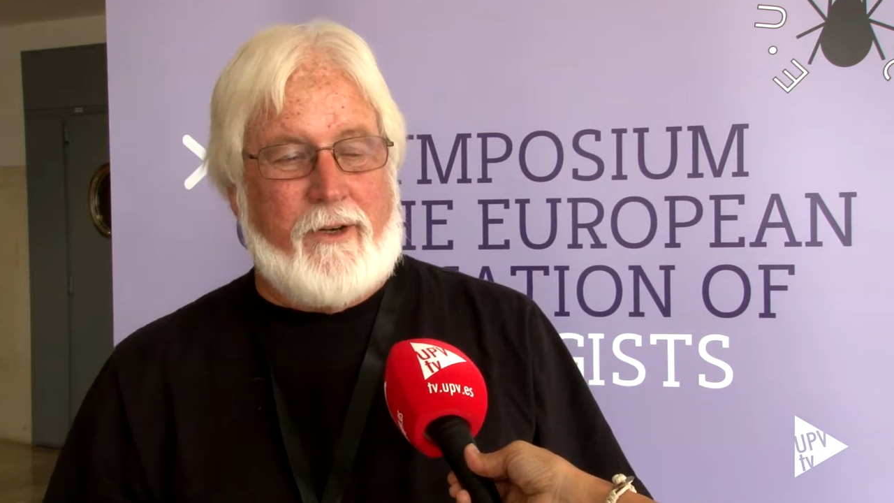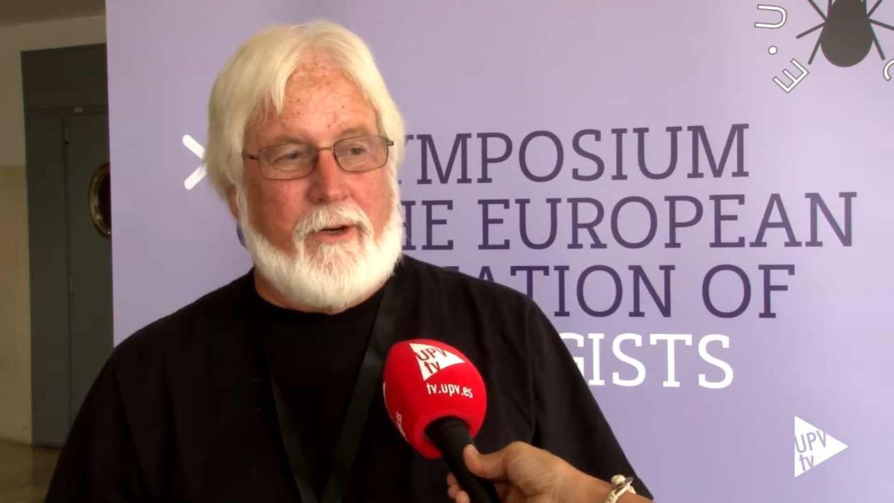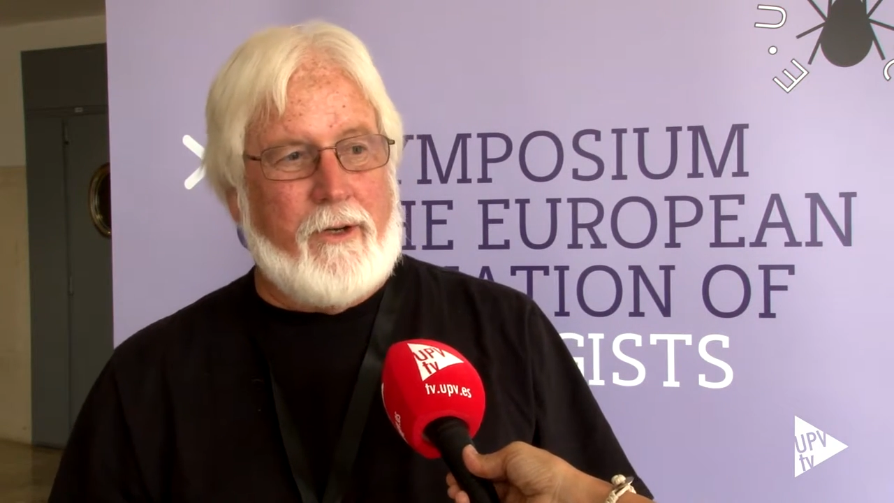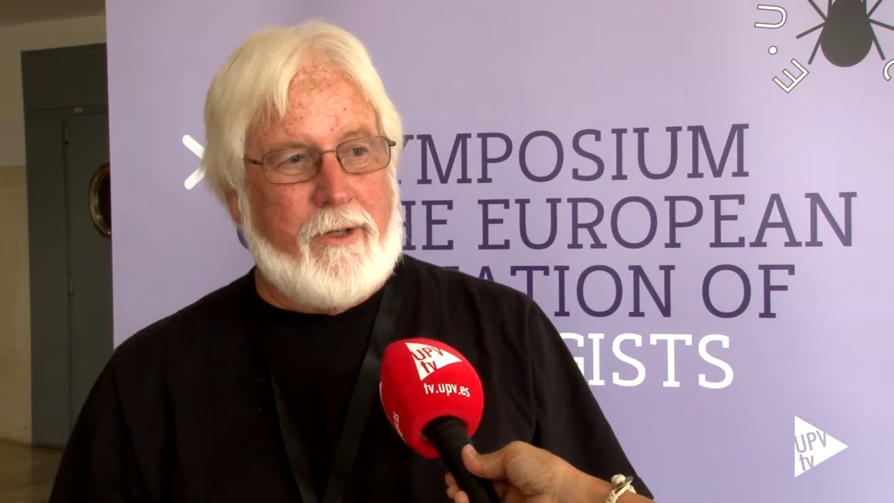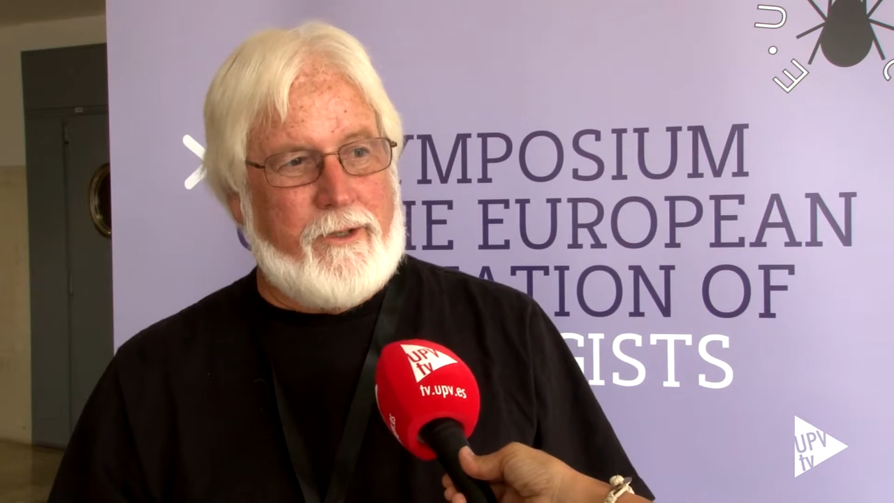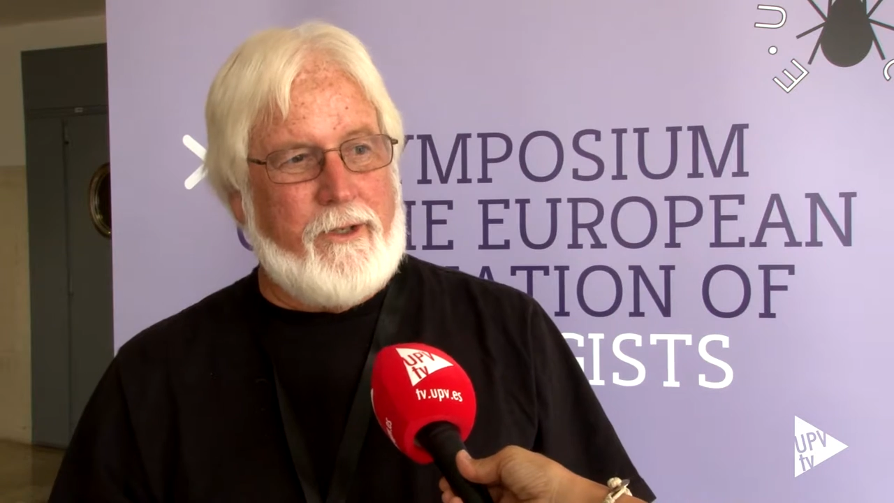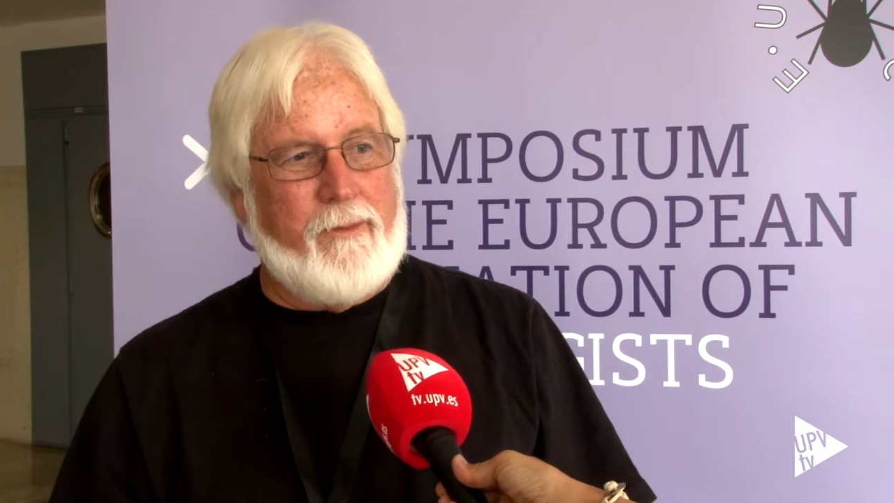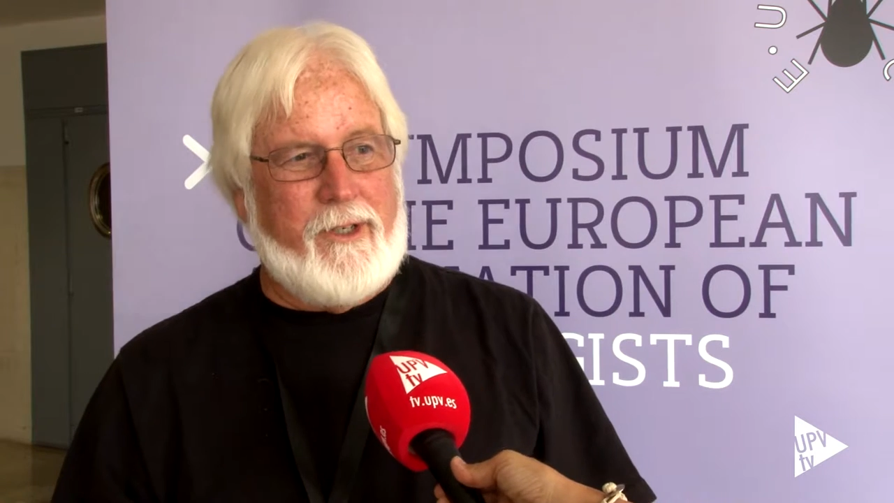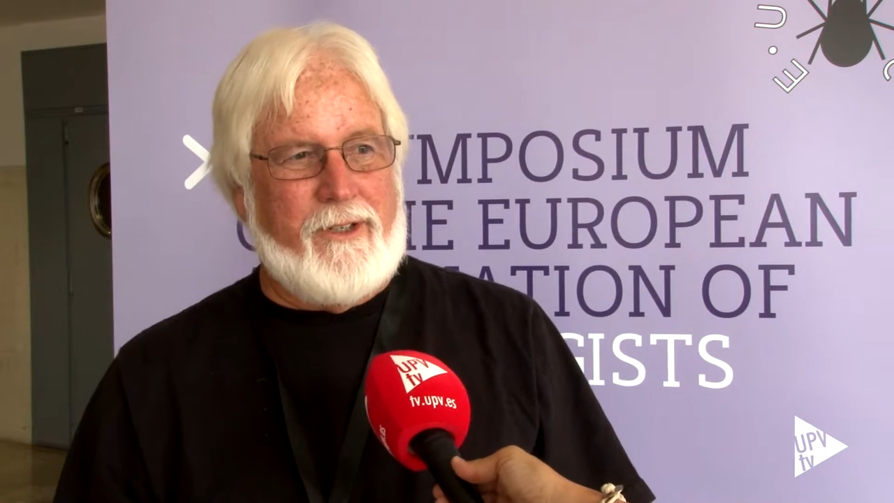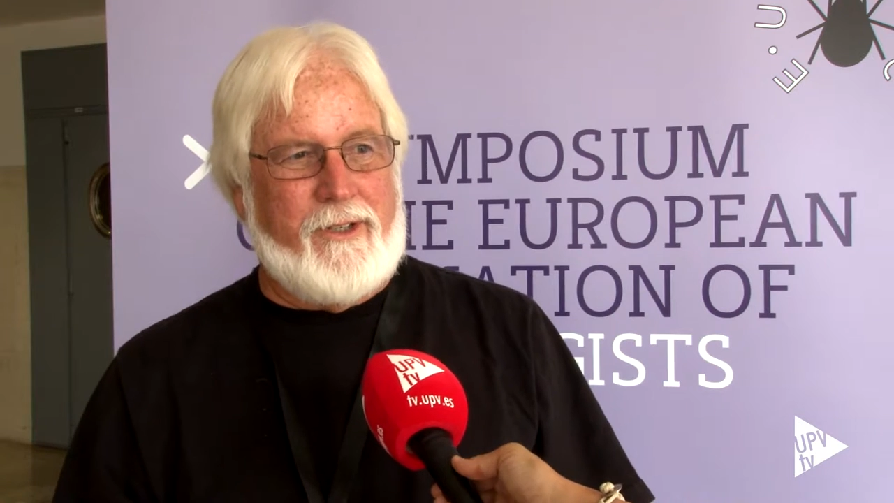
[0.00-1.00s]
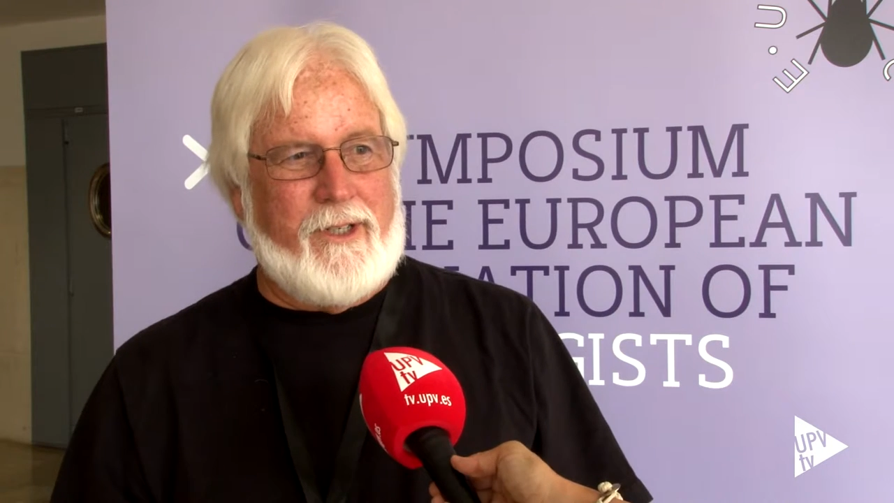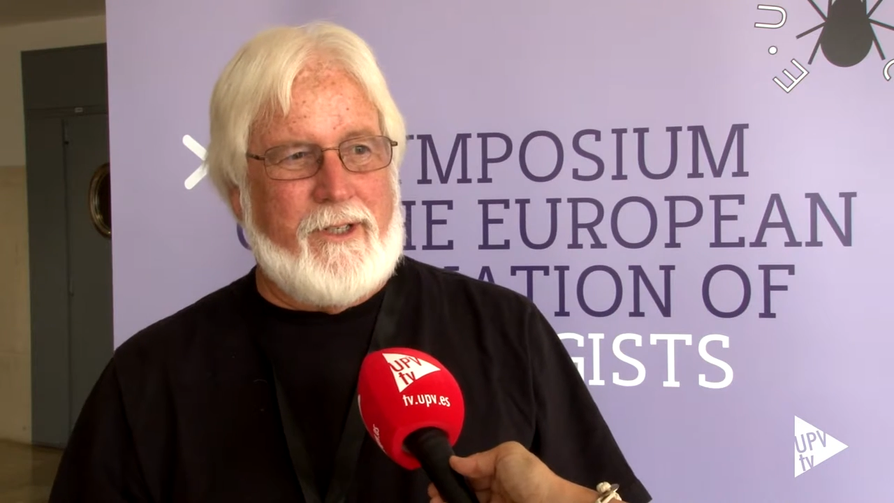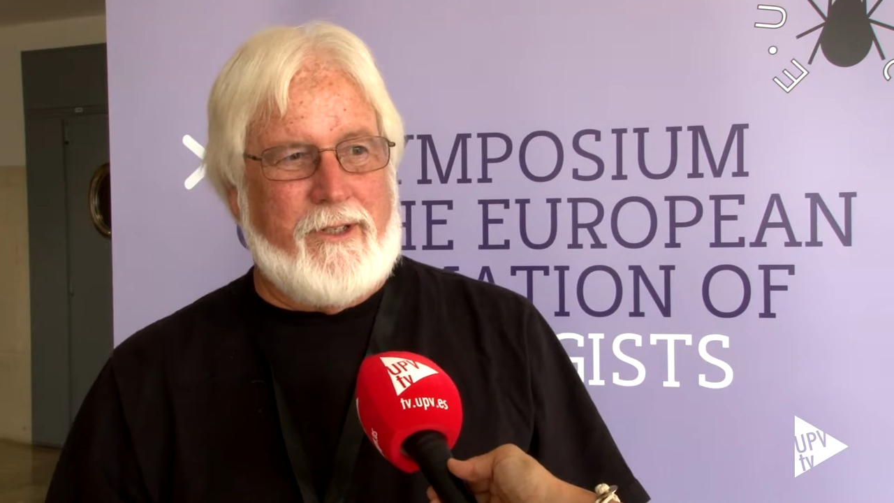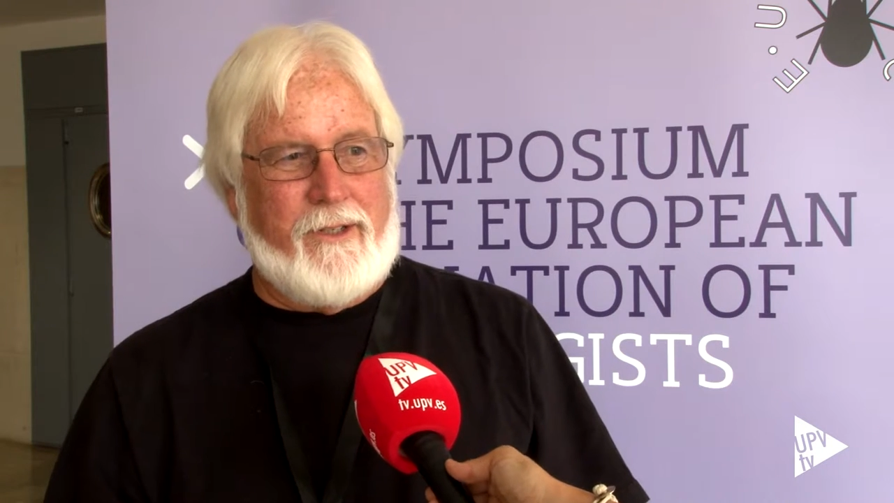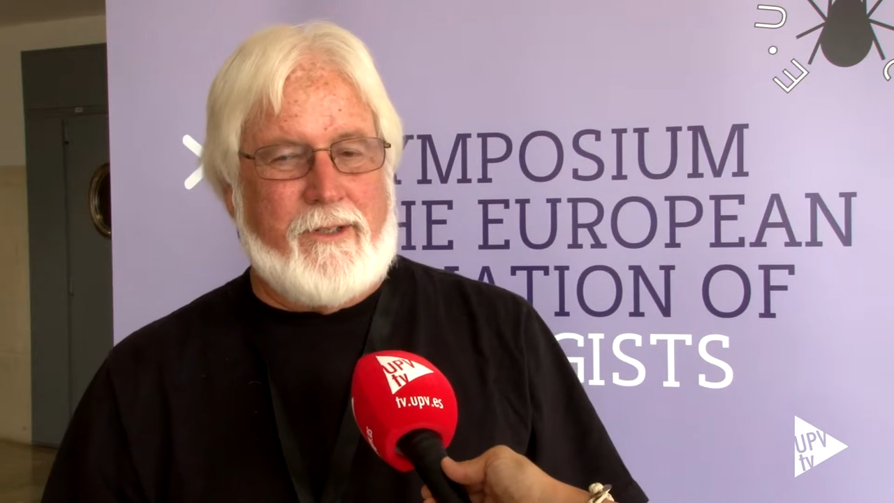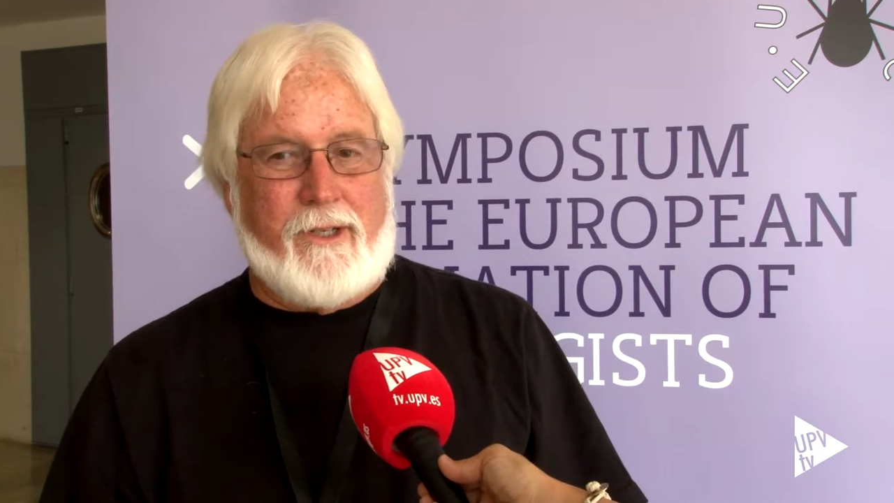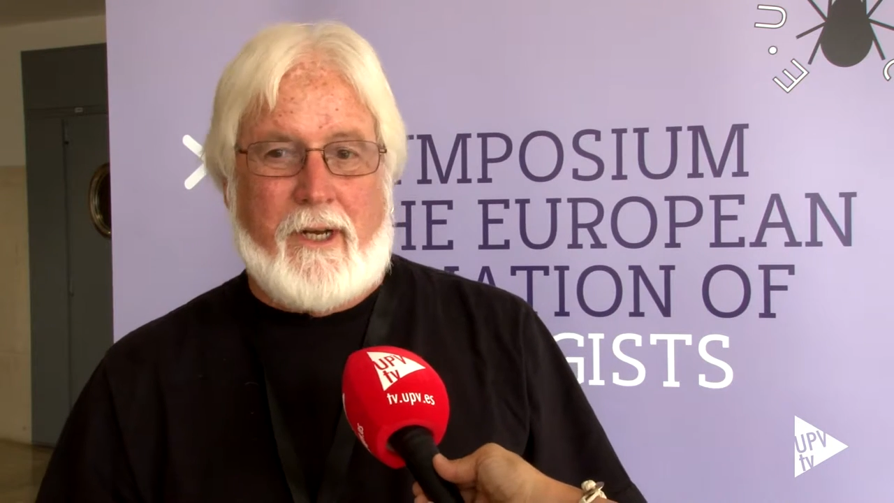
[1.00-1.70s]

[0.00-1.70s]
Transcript: cause human diseases,